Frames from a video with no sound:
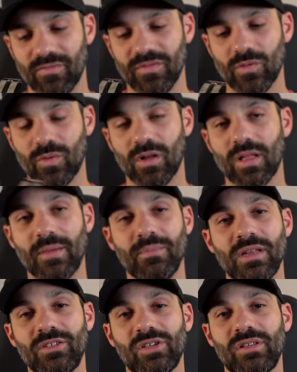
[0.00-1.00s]
if you will, I
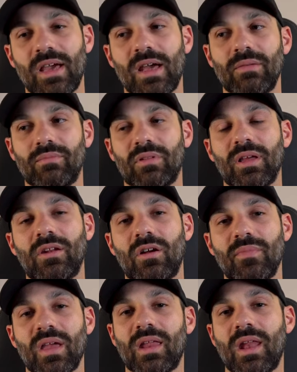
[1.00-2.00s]
mentioned that
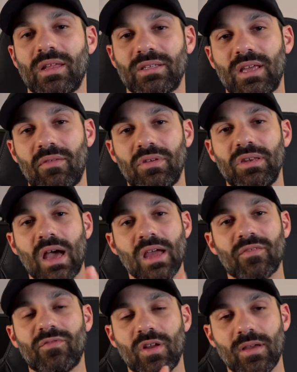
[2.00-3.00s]
planar magnetics have a
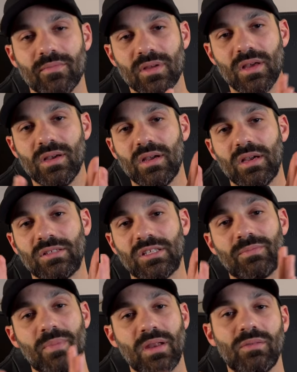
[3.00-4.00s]
diaphragm
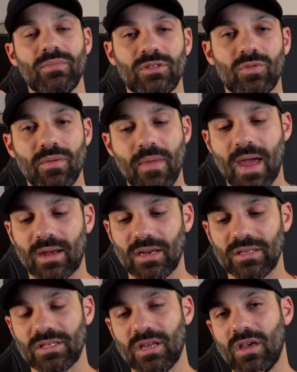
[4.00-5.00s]
suspended between
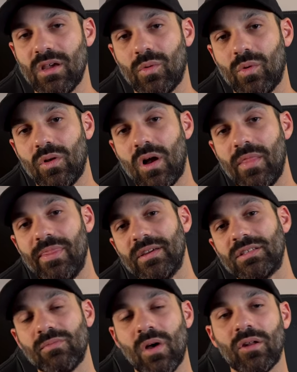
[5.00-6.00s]
magnets. Well, on
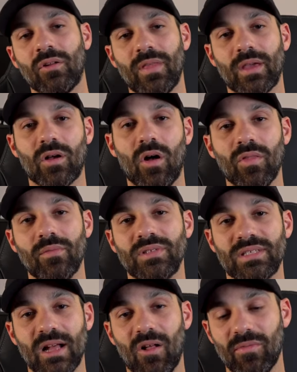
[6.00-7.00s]
this model, they call them
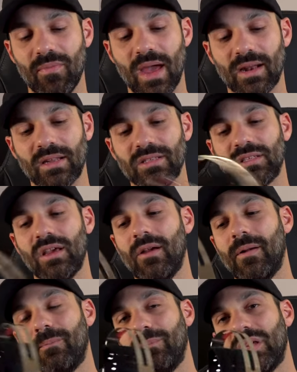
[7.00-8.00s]
stealth magnets
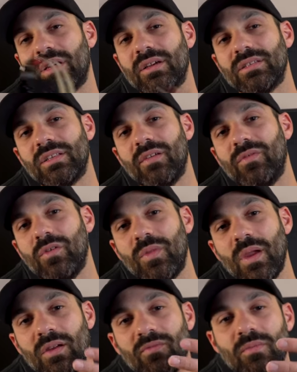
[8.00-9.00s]
because if you
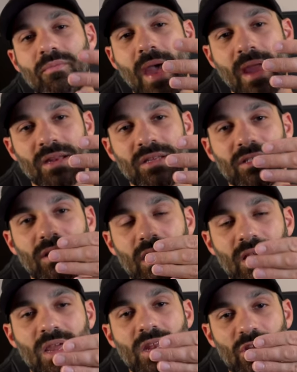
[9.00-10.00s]
think of the magnets
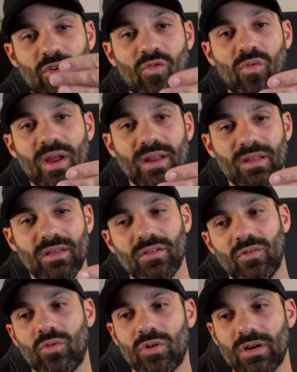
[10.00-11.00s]
uh, in a grid
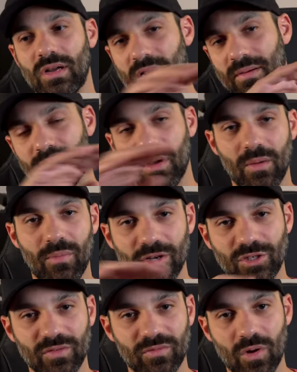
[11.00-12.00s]
or uh, a
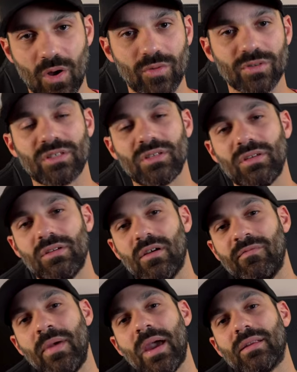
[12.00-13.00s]
bunch of rows
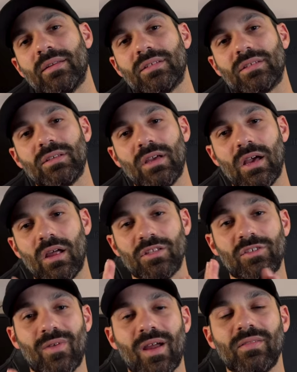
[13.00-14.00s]
of magnets uh,
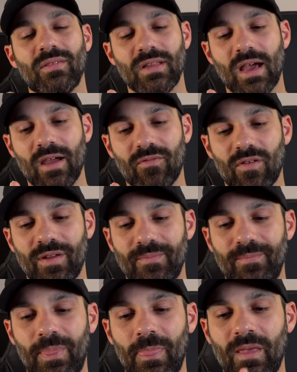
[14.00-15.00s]
surrounding the diaphragm,